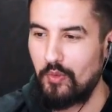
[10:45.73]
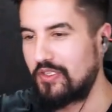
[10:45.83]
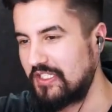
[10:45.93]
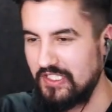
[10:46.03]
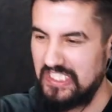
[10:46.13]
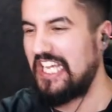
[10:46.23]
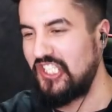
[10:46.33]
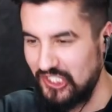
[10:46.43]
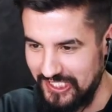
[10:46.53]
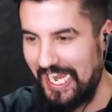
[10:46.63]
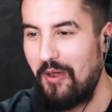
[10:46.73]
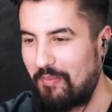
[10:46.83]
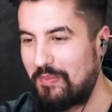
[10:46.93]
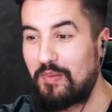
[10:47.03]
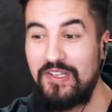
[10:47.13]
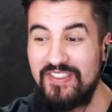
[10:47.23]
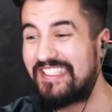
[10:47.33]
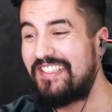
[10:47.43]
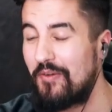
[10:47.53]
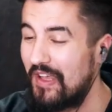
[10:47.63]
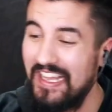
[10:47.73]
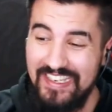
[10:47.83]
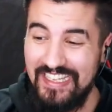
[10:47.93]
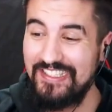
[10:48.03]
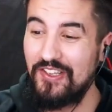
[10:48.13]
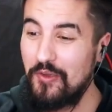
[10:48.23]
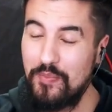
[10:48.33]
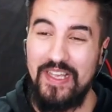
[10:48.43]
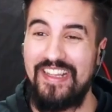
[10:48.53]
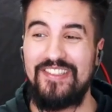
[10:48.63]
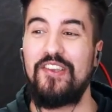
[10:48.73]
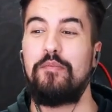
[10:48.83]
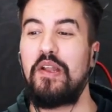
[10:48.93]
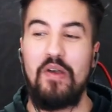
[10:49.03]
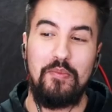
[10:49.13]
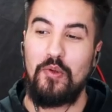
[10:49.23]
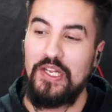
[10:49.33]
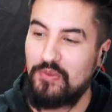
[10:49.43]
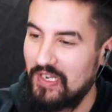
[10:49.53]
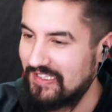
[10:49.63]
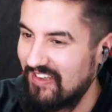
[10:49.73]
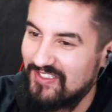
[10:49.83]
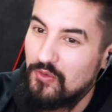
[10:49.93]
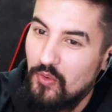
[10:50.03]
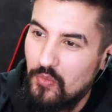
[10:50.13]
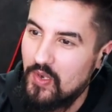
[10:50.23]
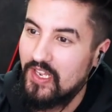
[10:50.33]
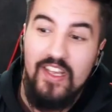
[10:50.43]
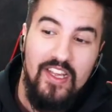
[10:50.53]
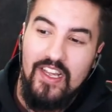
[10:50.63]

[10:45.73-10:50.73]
We're just slicing down people. But even still, that's a good bit. That's a good bit of upgrades right there. That's 2 or 3.